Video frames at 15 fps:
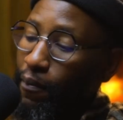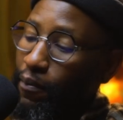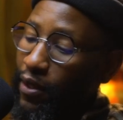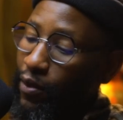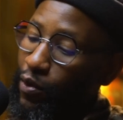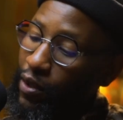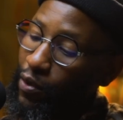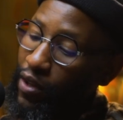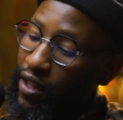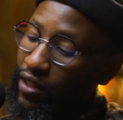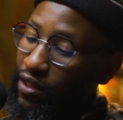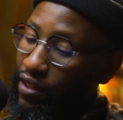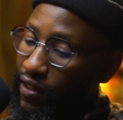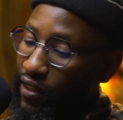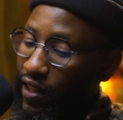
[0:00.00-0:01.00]
But we went
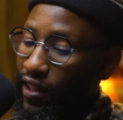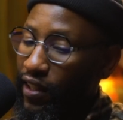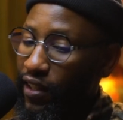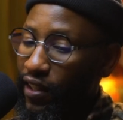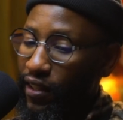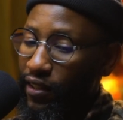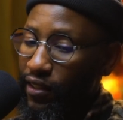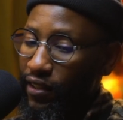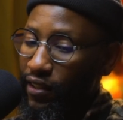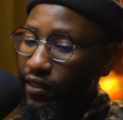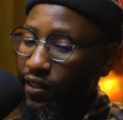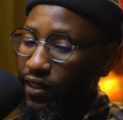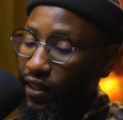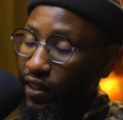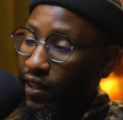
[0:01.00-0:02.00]
to their
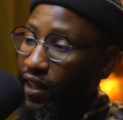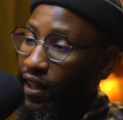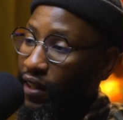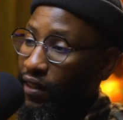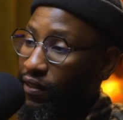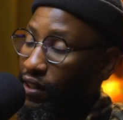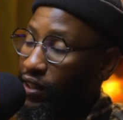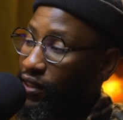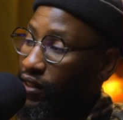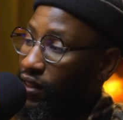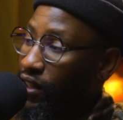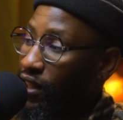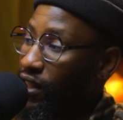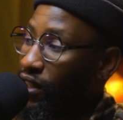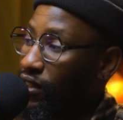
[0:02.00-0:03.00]

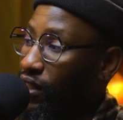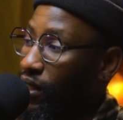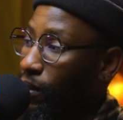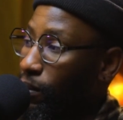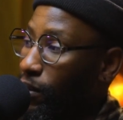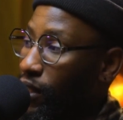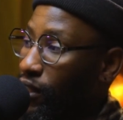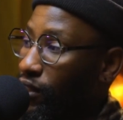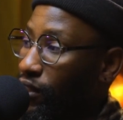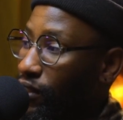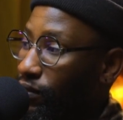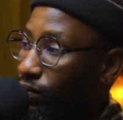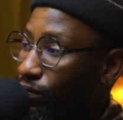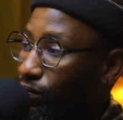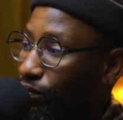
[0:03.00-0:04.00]
anniversary
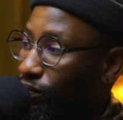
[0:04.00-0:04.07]
celebration.